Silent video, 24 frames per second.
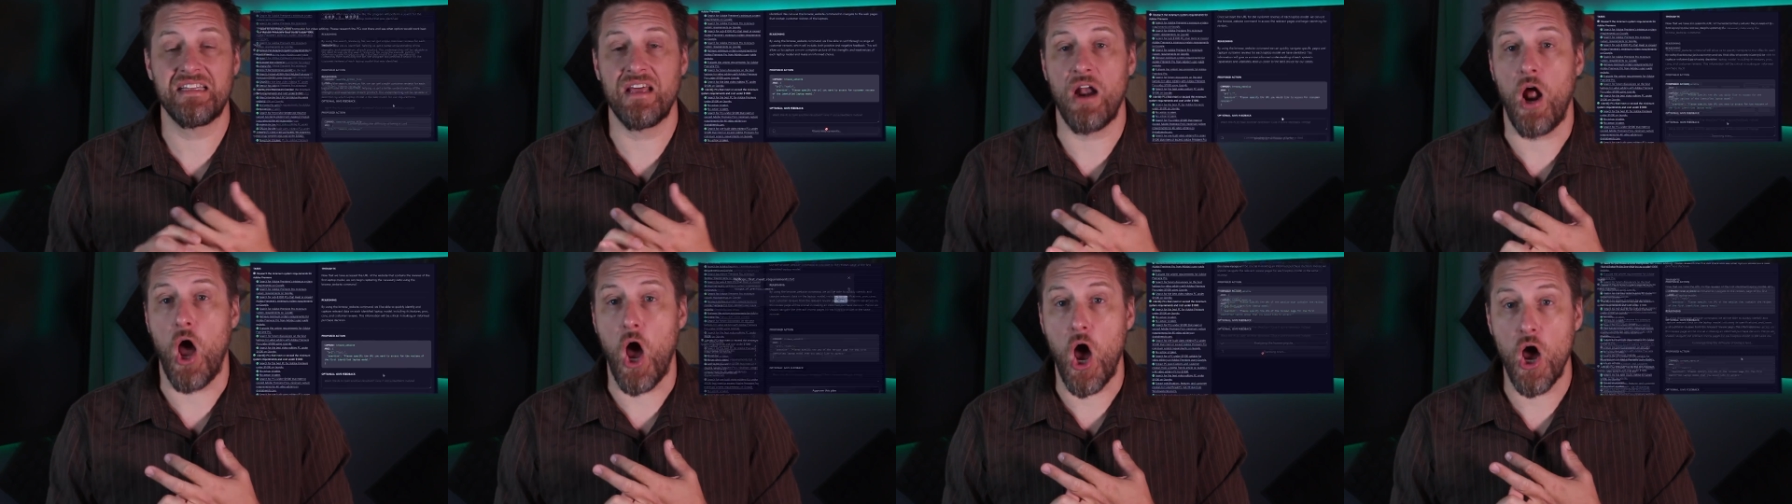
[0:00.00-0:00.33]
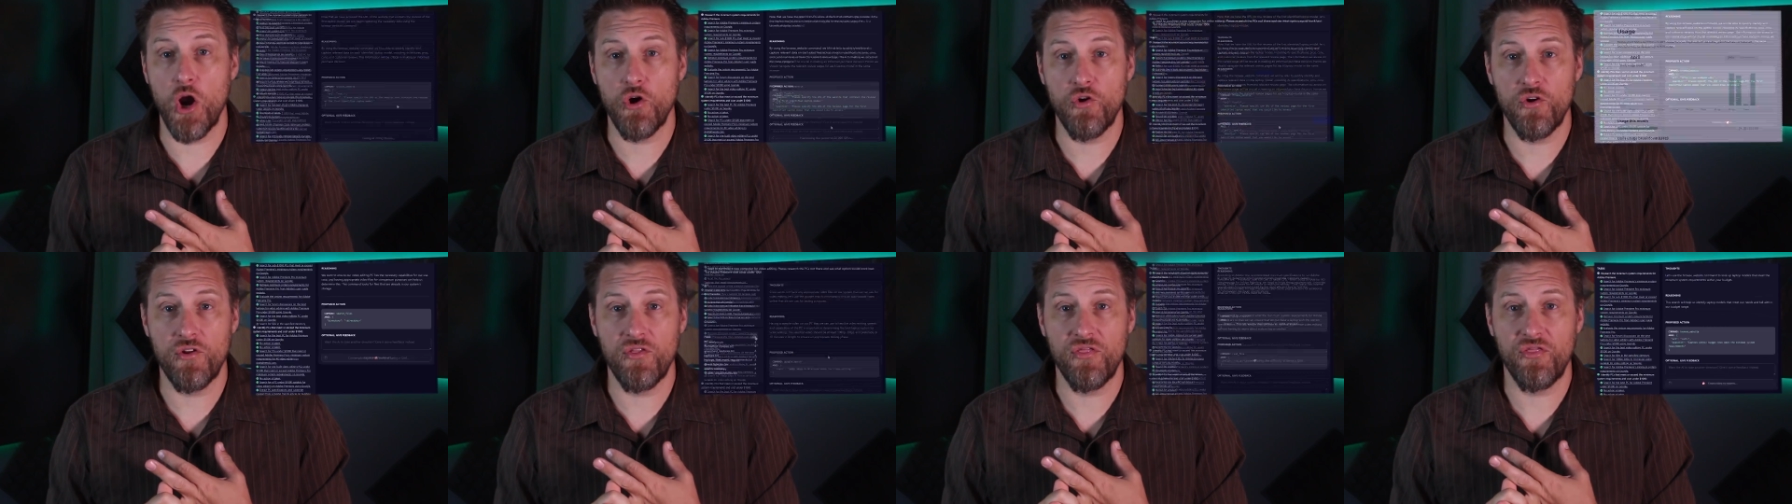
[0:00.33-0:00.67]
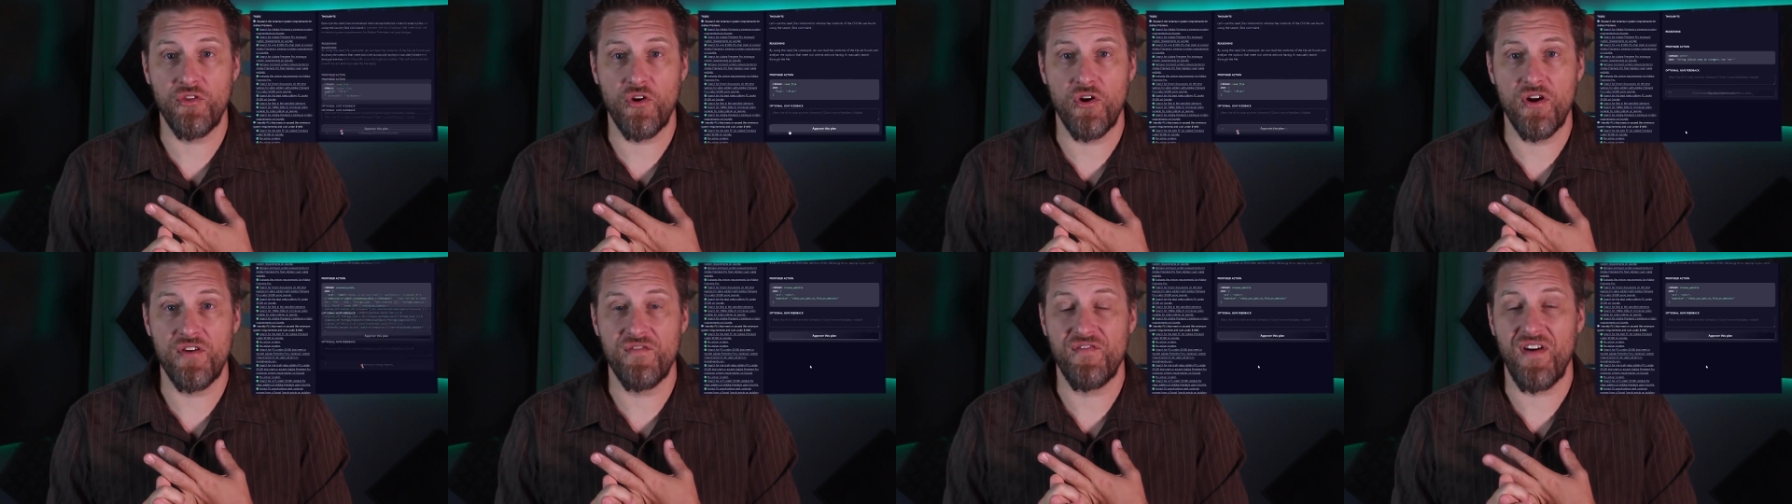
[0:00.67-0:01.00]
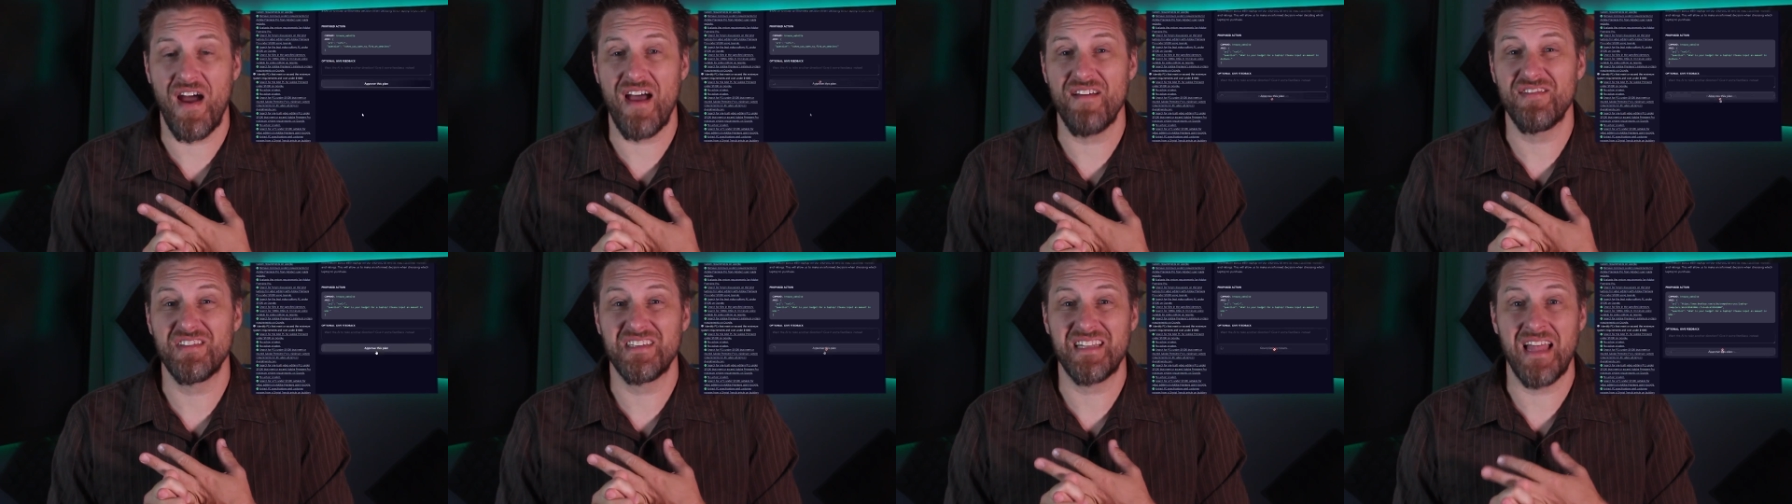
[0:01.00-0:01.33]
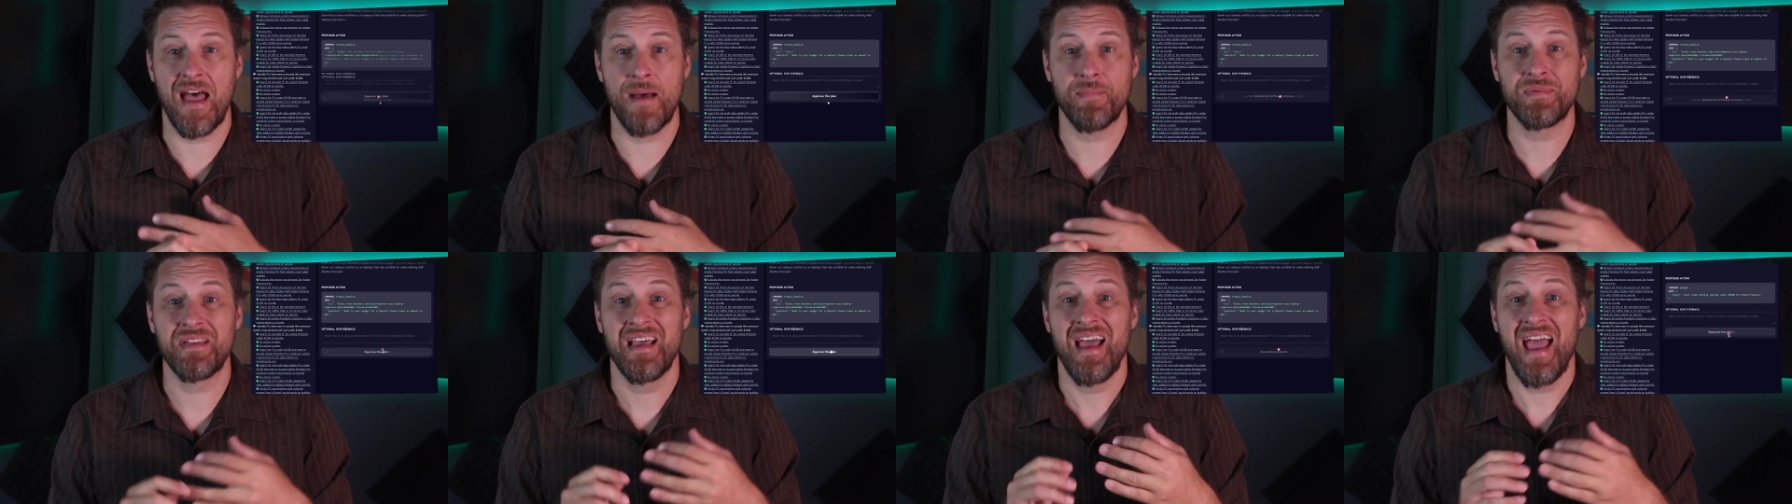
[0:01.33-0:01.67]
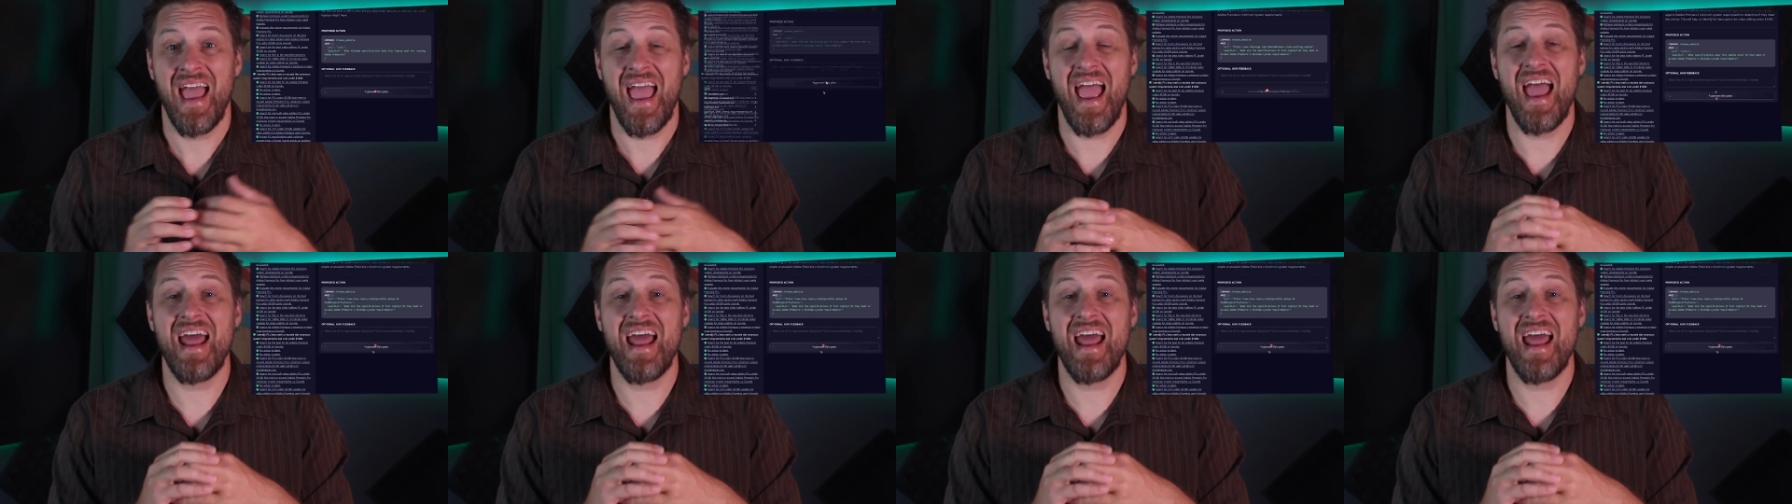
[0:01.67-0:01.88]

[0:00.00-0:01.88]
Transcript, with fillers: did 135 steps,